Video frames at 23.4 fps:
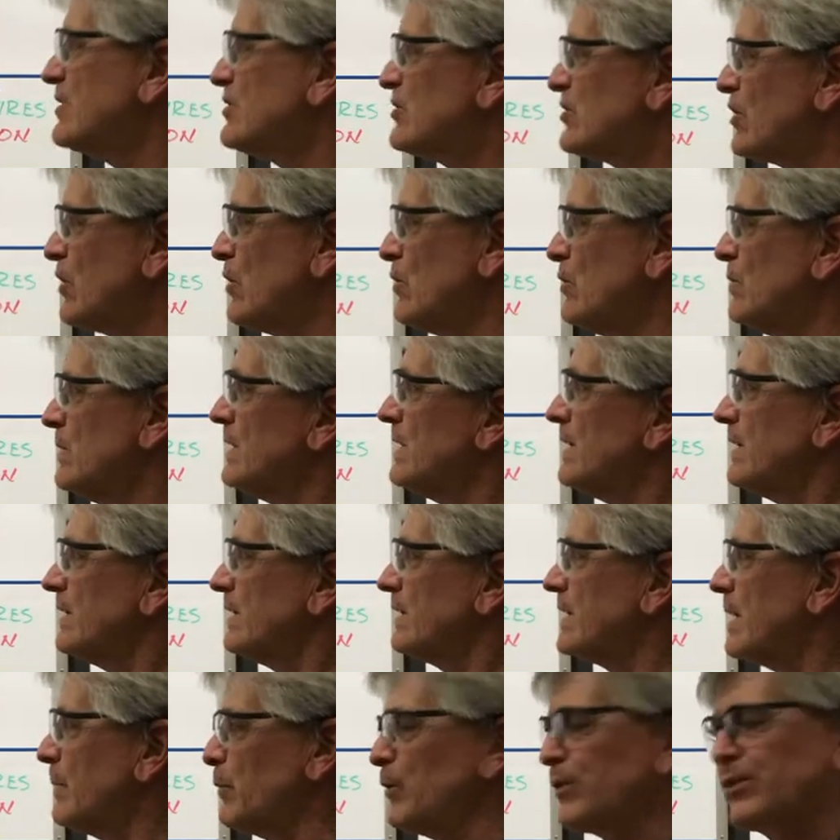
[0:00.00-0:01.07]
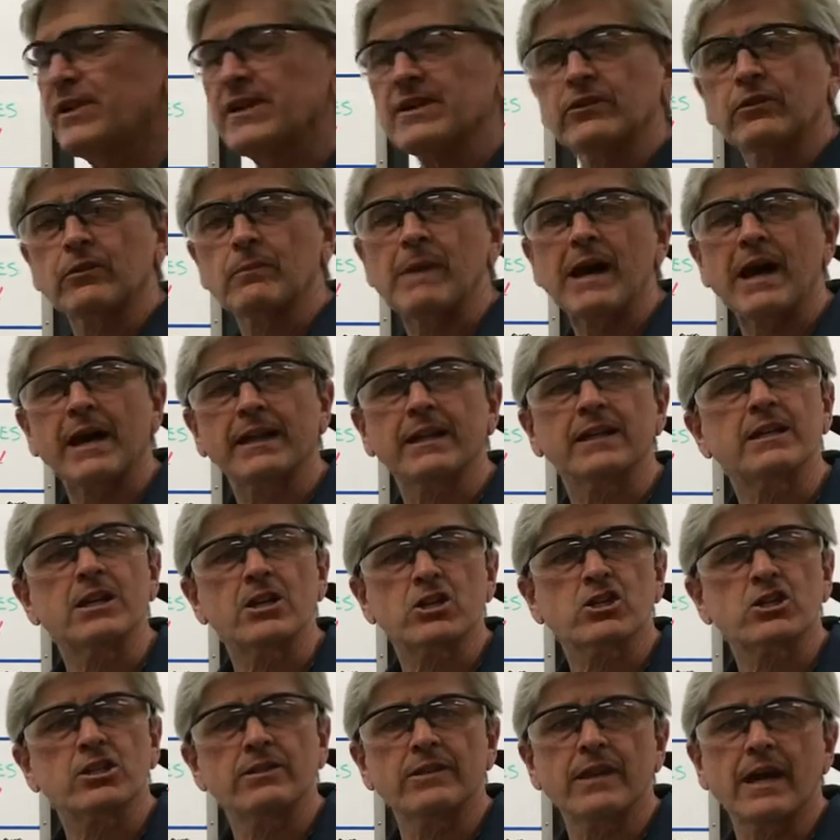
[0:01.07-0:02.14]
so a couple things about
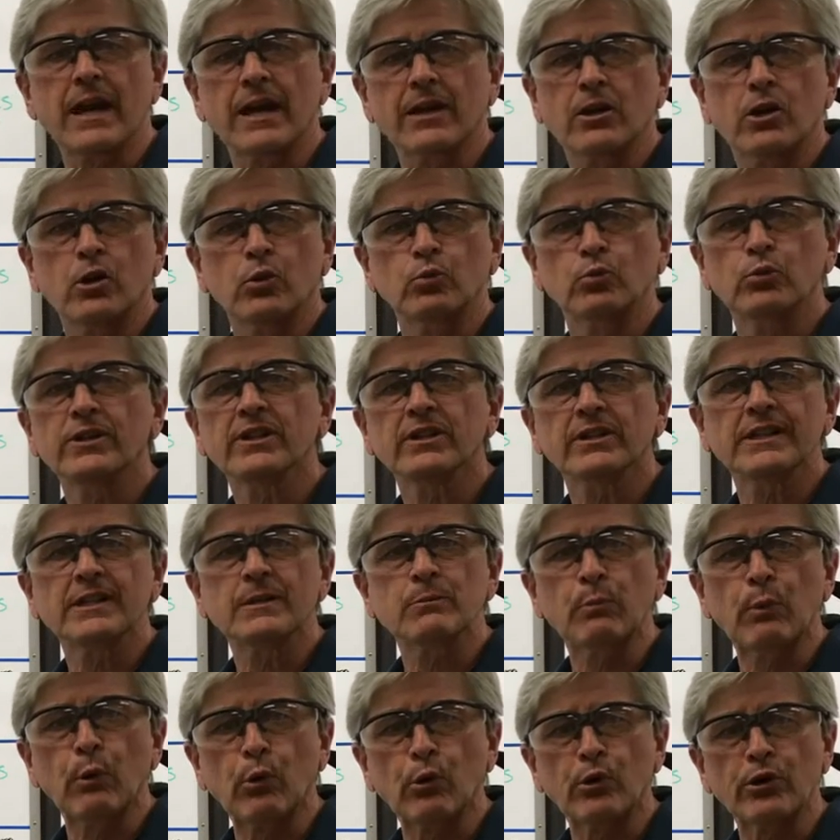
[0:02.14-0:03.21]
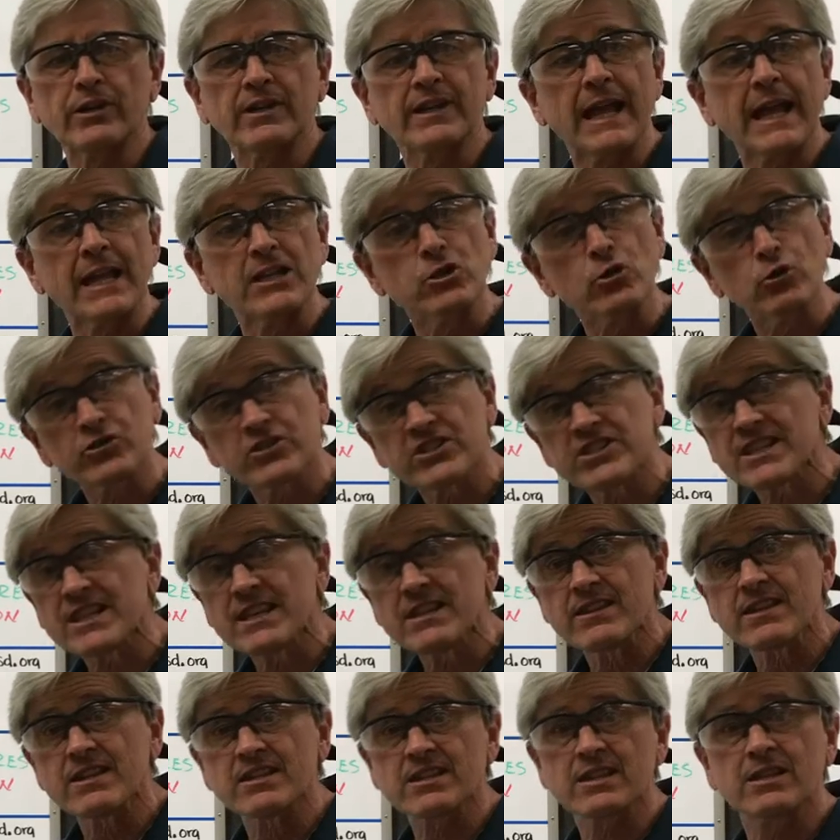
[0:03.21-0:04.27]
ignition that are really important, and you'll see
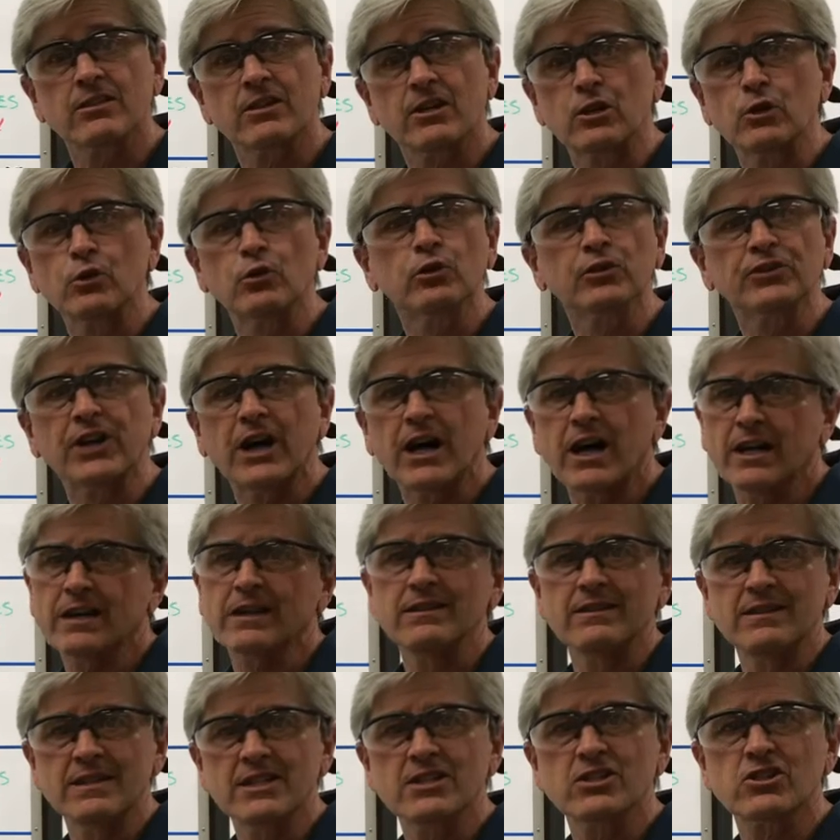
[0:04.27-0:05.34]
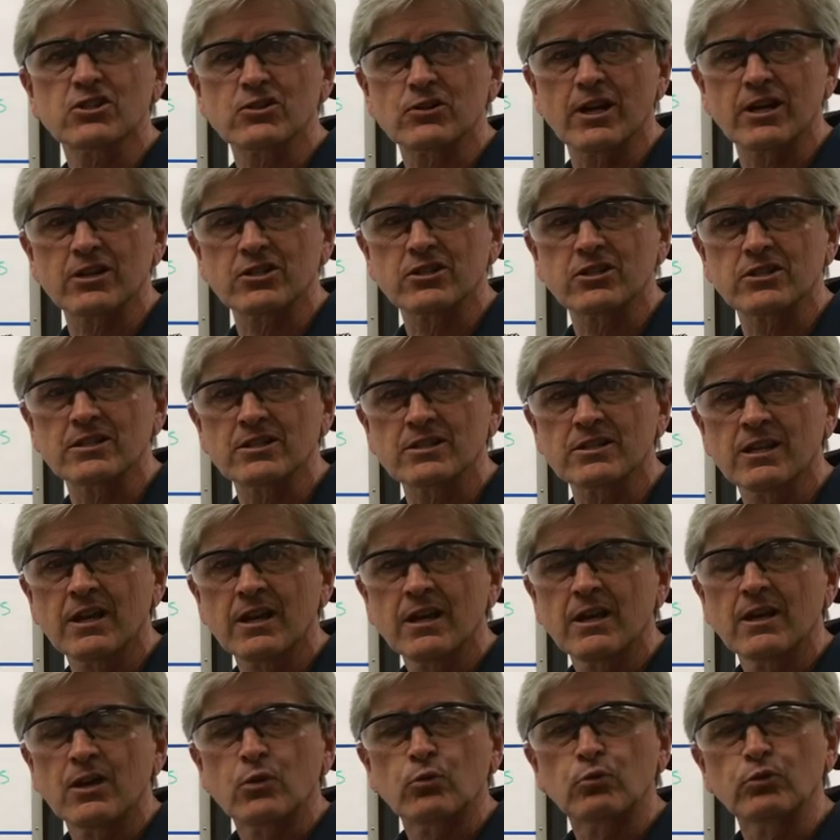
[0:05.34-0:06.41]
this in the Google Doc in the instructions,
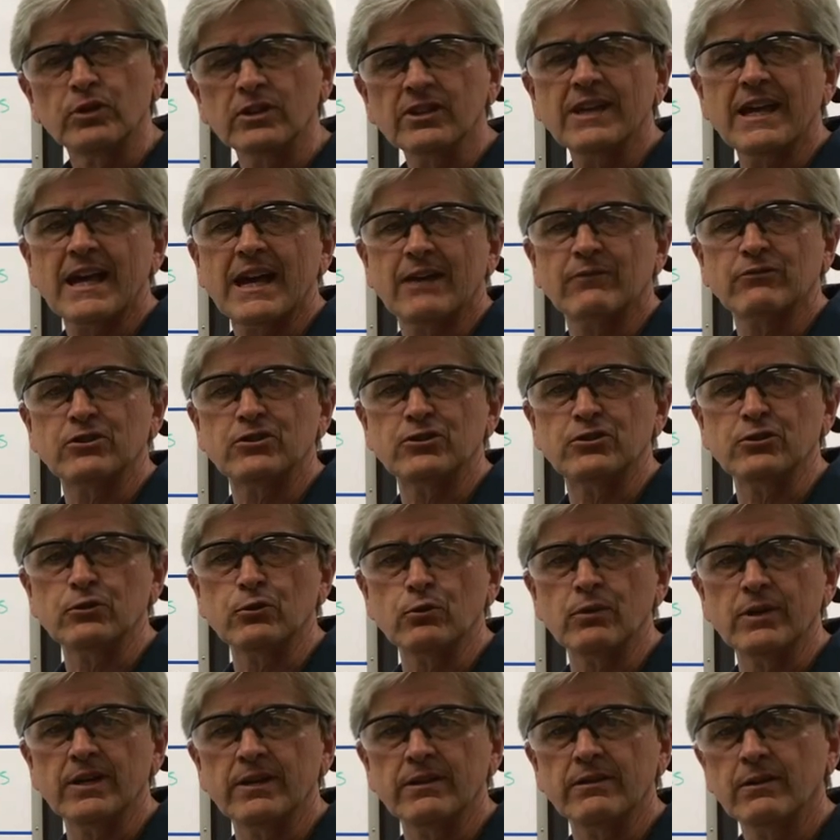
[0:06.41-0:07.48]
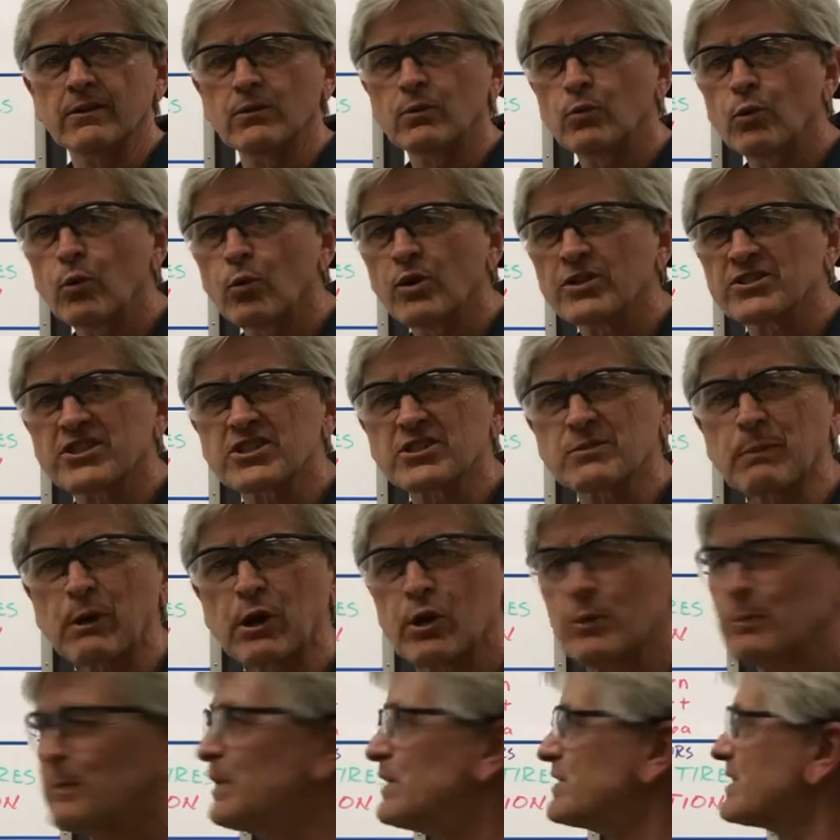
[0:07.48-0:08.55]
really have to do with what's its
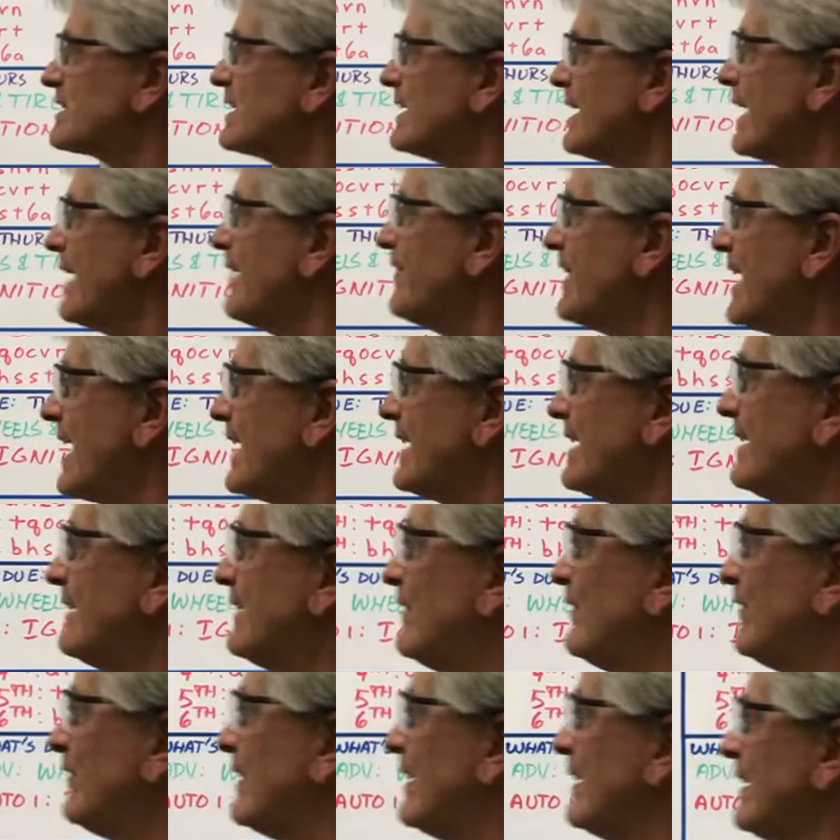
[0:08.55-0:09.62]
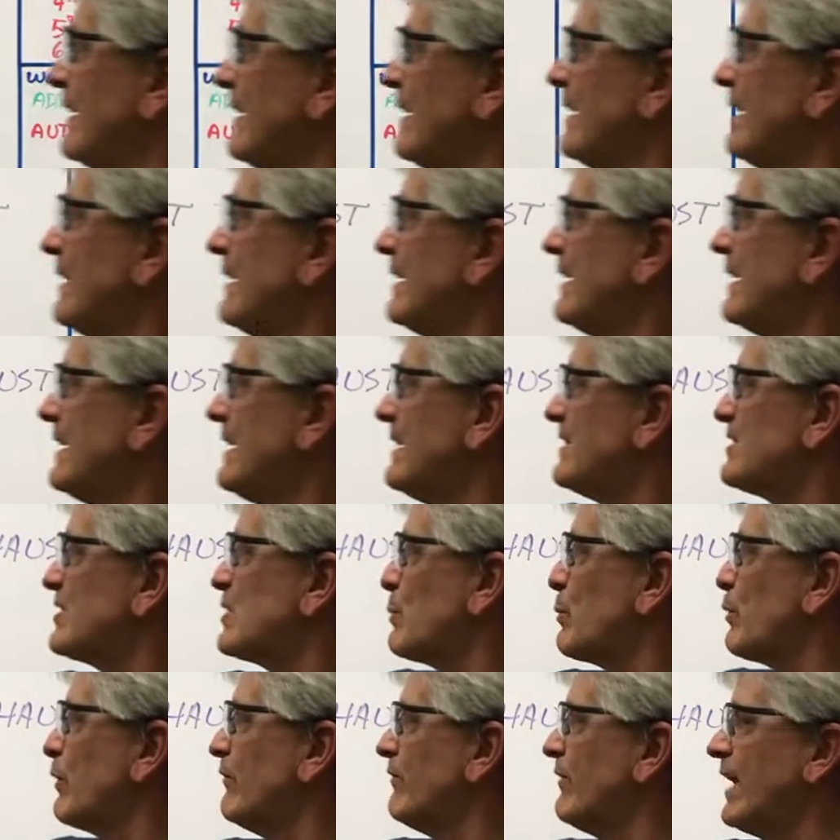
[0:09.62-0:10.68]
purpose. And that is, it's to
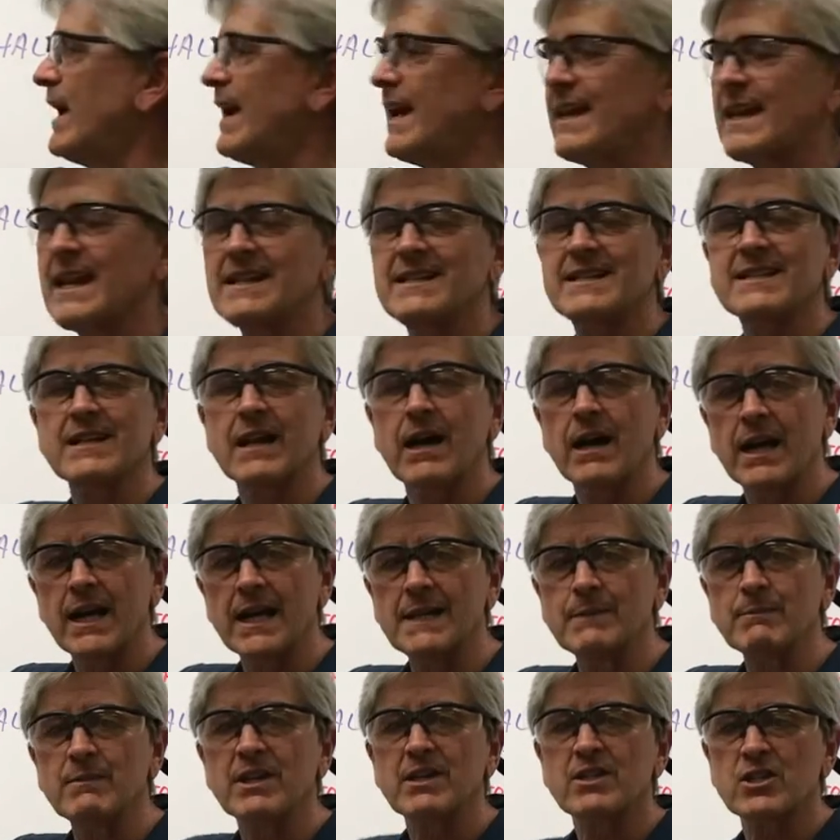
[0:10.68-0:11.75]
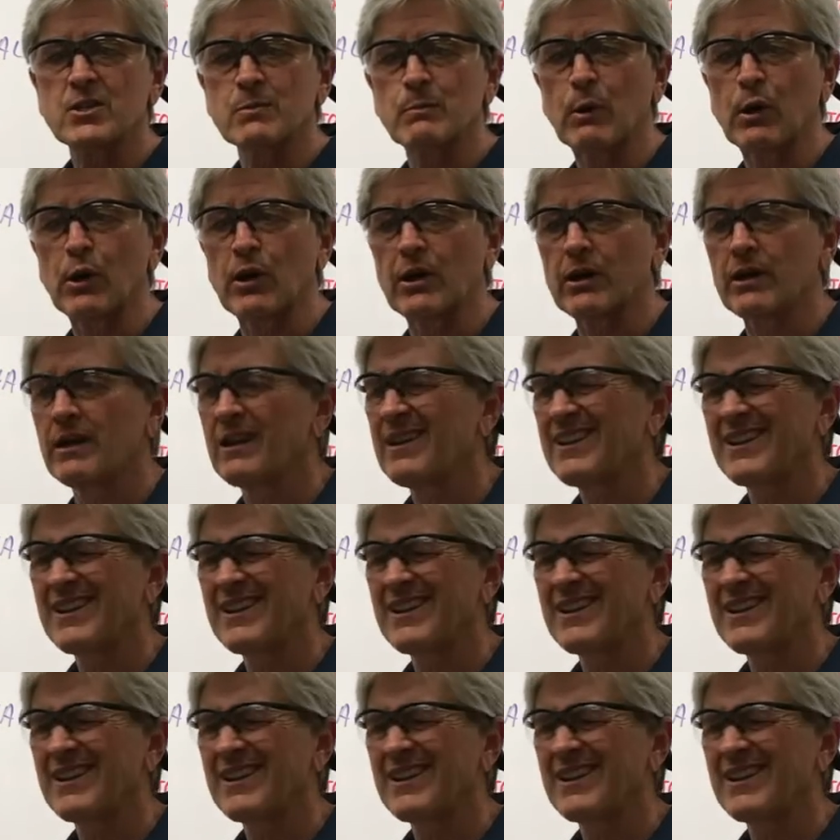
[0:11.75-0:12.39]
provide a timed spark.